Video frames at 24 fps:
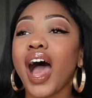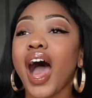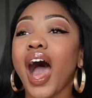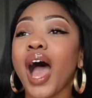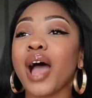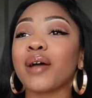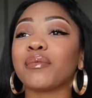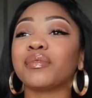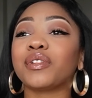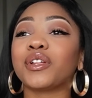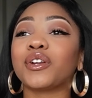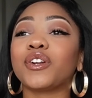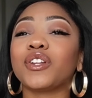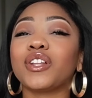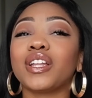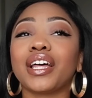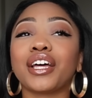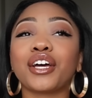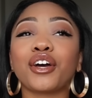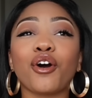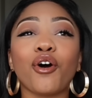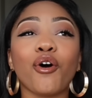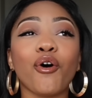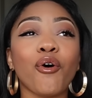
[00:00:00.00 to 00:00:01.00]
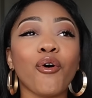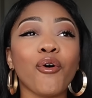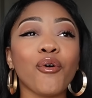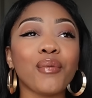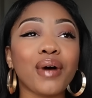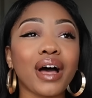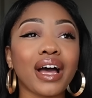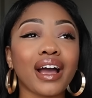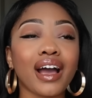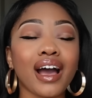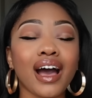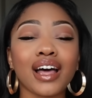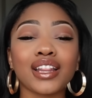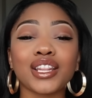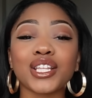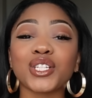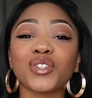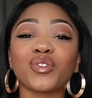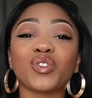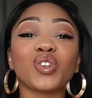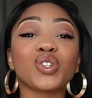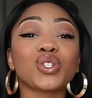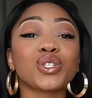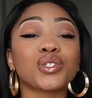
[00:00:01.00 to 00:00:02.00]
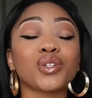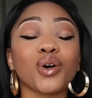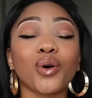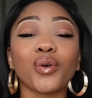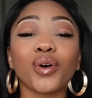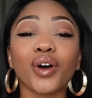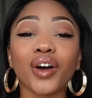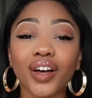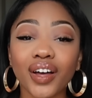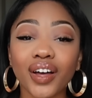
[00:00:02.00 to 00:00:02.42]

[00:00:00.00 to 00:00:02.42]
I'm literally like, oh my God, this feels so good.